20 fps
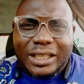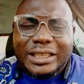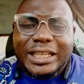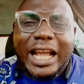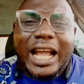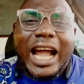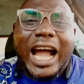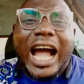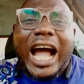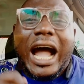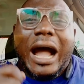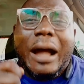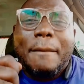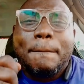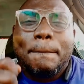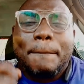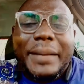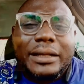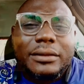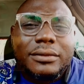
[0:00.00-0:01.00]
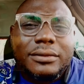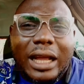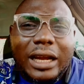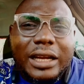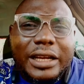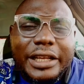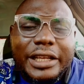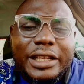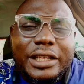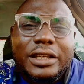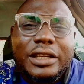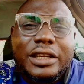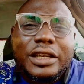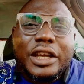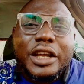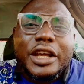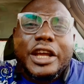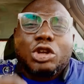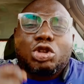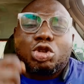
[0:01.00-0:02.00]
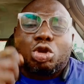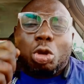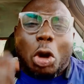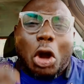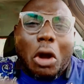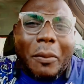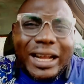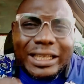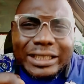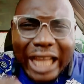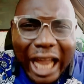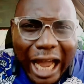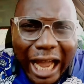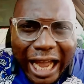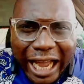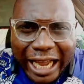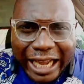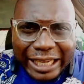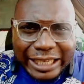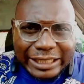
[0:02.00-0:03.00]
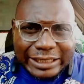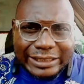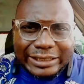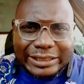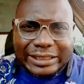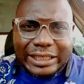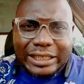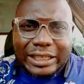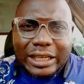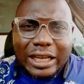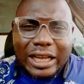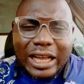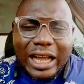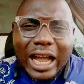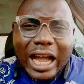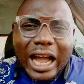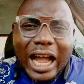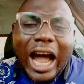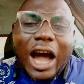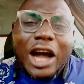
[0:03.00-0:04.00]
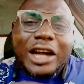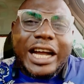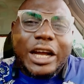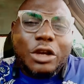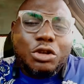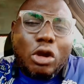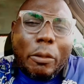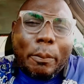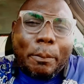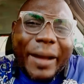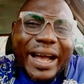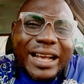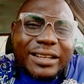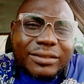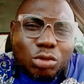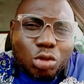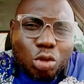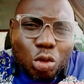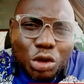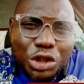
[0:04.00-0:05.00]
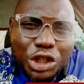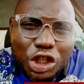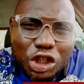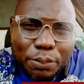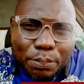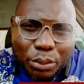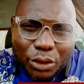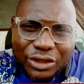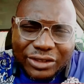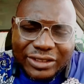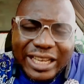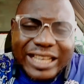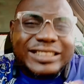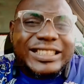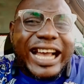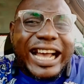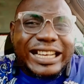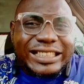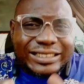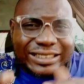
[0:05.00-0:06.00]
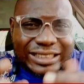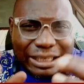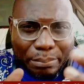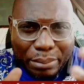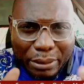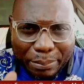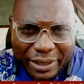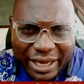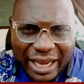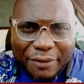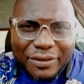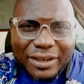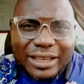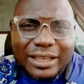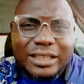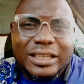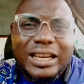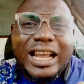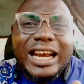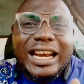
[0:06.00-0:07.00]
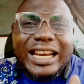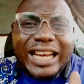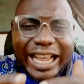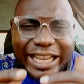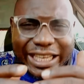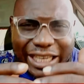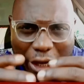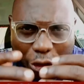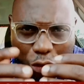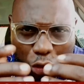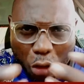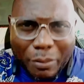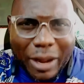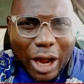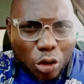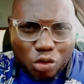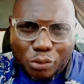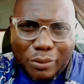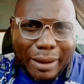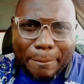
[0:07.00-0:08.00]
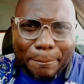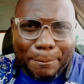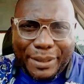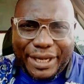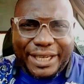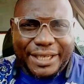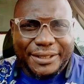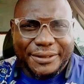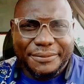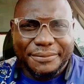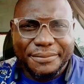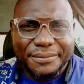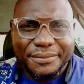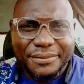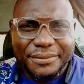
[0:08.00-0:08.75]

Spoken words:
They are mentally traumatized. How can you pass through this process and still be behaving like a normal human being?